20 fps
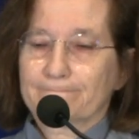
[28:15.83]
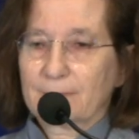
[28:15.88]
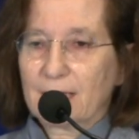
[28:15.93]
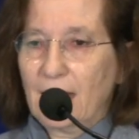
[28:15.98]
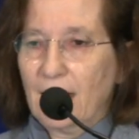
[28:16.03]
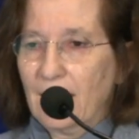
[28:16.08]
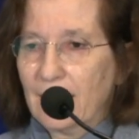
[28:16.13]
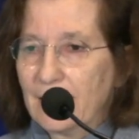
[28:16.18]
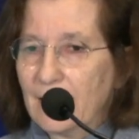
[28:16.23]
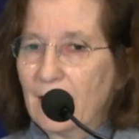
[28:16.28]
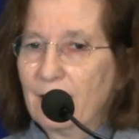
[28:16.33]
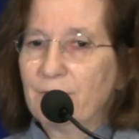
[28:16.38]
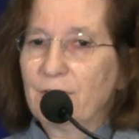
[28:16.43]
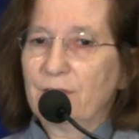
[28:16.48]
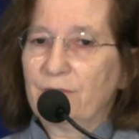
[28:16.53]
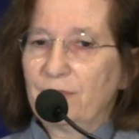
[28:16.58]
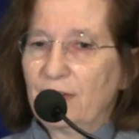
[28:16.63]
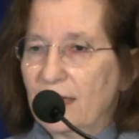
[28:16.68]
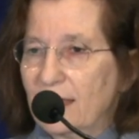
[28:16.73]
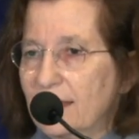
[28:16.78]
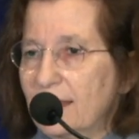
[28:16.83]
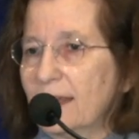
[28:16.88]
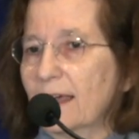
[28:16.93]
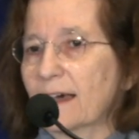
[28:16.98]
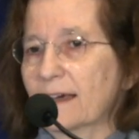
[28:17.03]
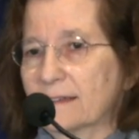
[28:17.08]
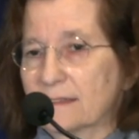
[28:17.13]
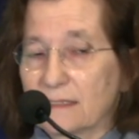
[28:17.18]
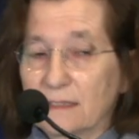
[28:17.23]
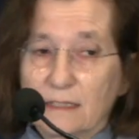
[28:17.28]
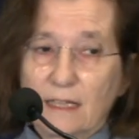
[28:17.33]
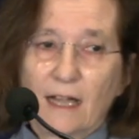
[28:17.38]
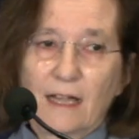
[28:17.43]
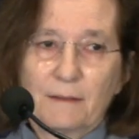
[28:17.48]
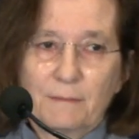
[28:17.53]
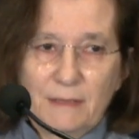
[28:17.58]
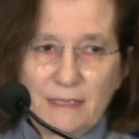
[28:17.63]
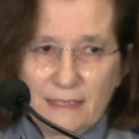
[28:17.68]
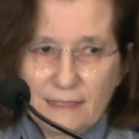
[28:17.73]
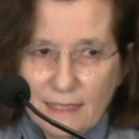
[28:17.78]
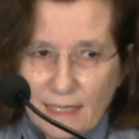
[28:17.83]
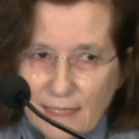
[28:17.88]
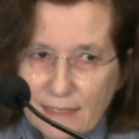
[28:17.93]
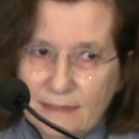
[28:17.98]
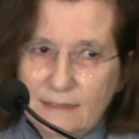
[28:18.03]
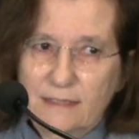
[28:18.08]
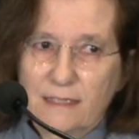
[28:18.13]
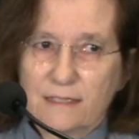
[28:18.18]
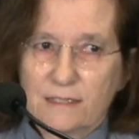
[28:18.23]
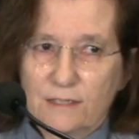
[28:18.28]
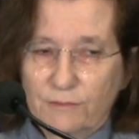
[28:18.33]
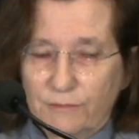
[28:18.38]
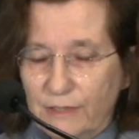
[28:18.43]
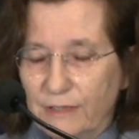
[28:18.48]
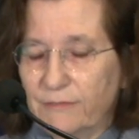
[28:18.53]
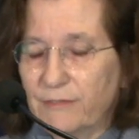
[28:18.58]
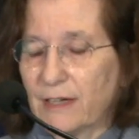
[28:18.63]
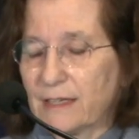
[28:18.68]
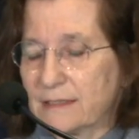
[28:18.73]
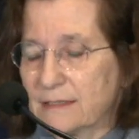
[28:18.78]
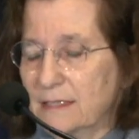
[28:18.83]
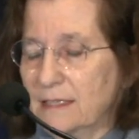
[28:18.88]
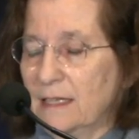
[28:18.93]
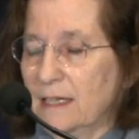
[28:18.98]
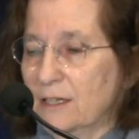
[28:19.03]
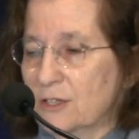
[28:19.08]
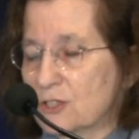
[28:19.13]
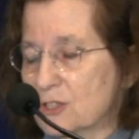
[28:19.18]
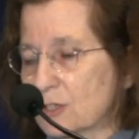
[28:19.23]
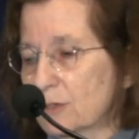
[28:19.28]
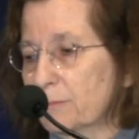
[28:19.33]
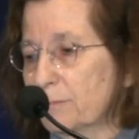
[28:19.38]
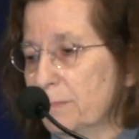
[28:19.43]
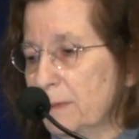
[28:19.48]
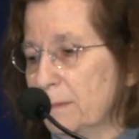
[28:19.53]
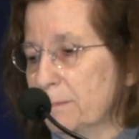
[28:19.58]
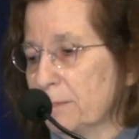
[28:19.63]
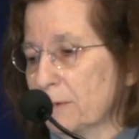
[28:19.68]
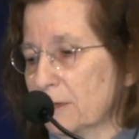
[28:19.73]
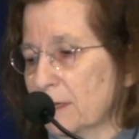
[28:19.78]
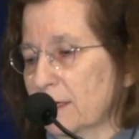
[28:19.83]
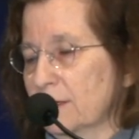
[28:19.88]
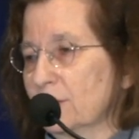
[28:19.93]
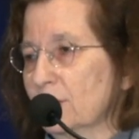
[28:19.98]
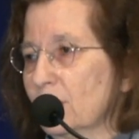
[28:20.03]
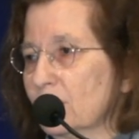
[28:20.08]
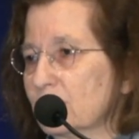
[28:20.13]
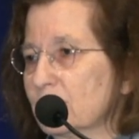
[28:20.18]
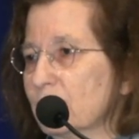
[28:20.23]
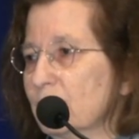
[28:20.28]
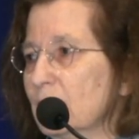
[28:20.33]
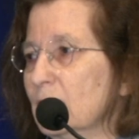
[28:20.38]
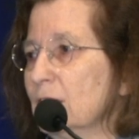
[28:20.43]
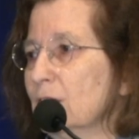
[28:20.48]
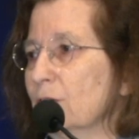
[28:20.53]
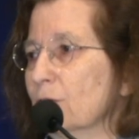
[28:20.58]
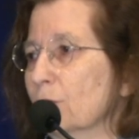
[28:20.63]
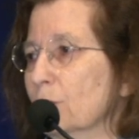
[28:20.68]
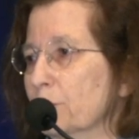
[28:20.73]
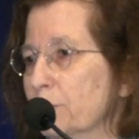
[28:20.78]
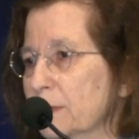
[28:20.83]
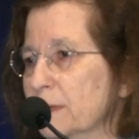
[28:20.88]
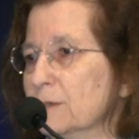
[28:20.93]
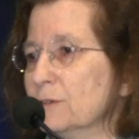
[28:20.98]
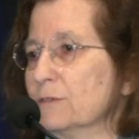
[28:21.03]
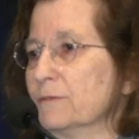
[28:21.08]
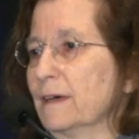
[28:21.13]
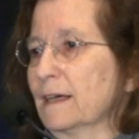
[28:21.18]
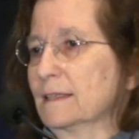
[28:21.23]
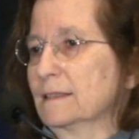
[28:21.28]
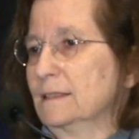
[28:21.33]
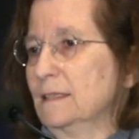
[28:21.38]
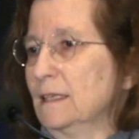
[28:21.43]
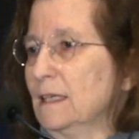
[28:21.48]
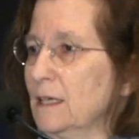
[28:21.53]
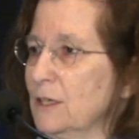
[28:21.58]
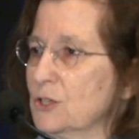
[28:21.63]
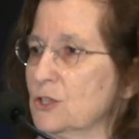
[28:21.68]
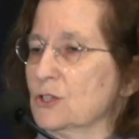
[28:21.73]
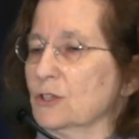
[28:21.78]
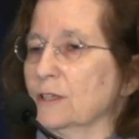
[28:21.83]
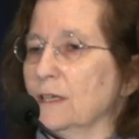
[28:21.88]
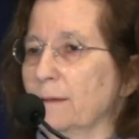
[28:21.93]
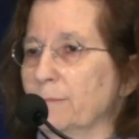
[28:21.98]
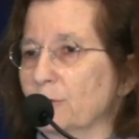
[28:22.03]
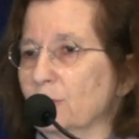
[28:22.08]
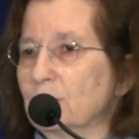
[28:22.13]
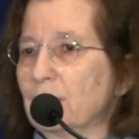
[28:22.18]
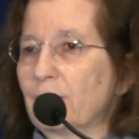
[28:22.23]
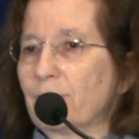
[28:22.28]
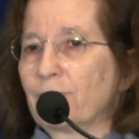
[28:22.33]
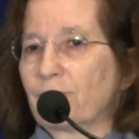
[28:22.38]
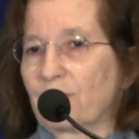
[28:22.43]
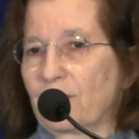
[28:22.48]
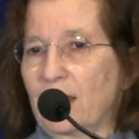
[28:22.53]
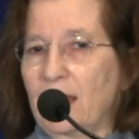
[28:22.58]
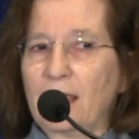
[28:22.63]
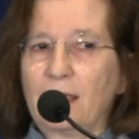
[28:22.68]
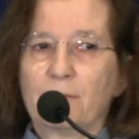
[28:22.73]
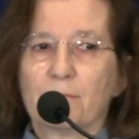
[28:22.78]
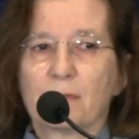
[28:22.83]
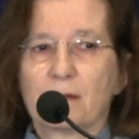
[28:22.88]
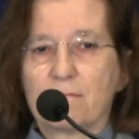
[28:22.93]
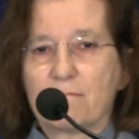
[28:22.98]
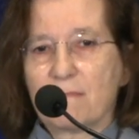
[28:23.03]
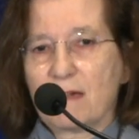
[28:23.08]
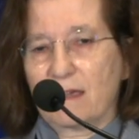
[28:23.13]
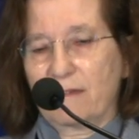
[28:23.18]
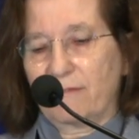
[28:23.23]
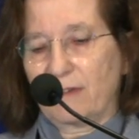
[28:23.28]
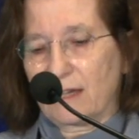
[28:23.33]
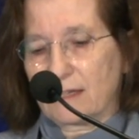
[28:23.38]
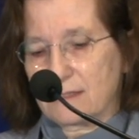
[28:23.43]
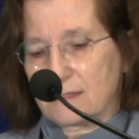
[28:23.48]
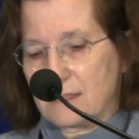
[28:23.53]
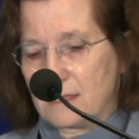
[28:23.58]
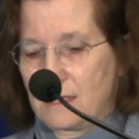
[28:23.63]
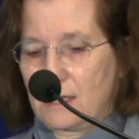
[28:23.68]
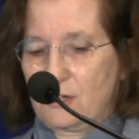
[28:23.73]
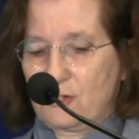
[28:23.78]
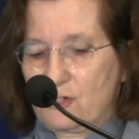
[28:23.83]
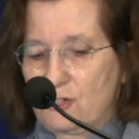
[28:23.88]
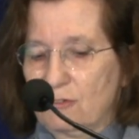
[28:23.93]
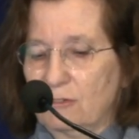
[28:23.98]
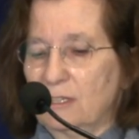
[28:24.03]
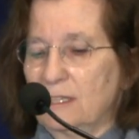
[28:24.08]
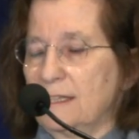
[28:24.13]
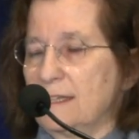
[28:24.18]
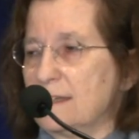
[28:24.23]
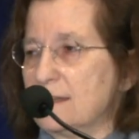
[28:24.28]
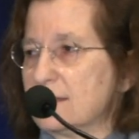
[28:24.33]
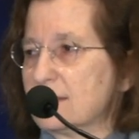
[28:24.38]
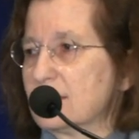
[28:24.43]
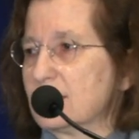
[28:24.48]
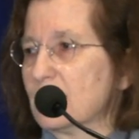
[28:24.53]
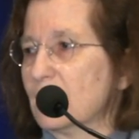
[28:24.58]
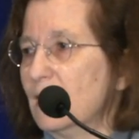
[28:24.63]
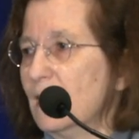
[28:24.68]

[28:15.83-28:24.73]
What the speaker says: I have a very hard time in Texas with vaccination. People are not really open to vaccination. I'm going to frame my vaccination list